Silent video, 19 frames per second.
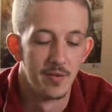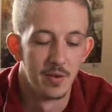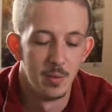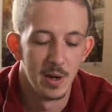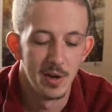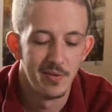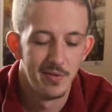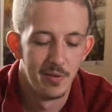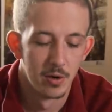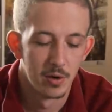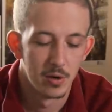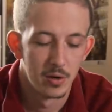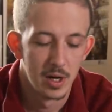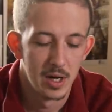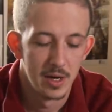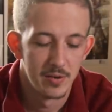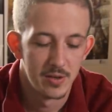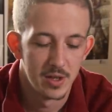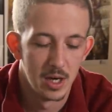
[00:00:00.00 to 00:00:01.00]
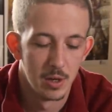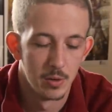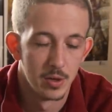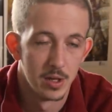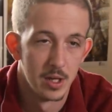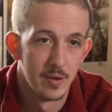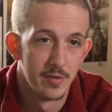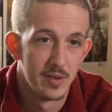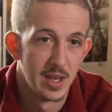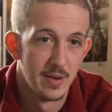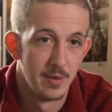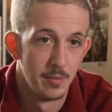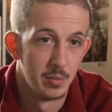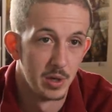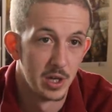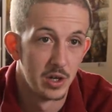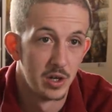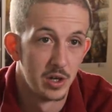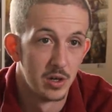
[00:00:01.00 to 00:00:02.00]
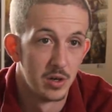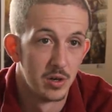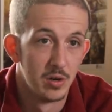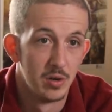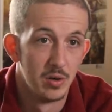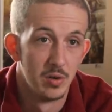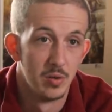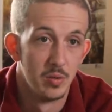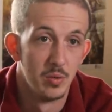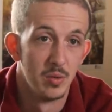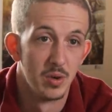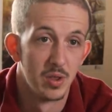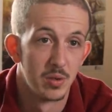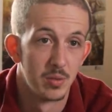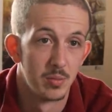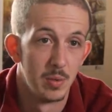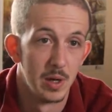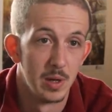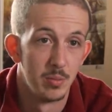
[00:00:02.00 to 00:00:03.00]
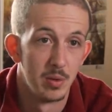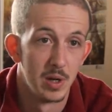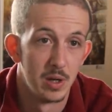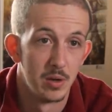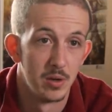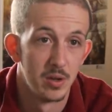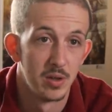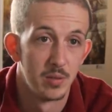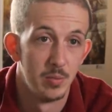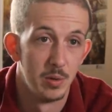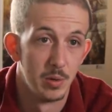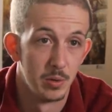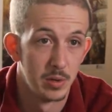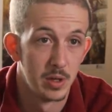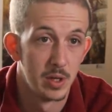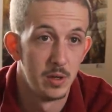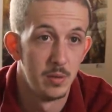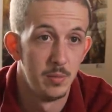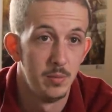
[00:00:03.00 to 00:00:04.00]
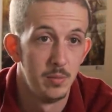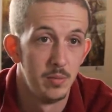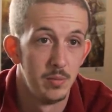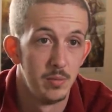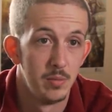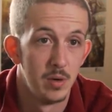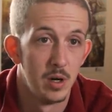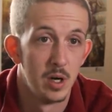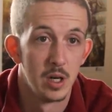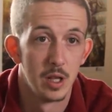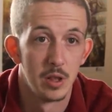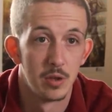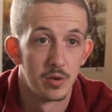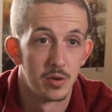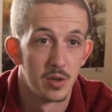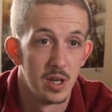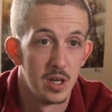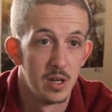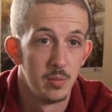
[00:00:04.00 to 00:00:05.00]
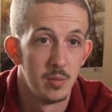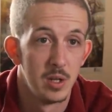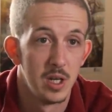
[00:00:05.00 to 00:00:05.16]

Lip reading: For my photographs, I would love to have a picture with my parents, both of them, on either side of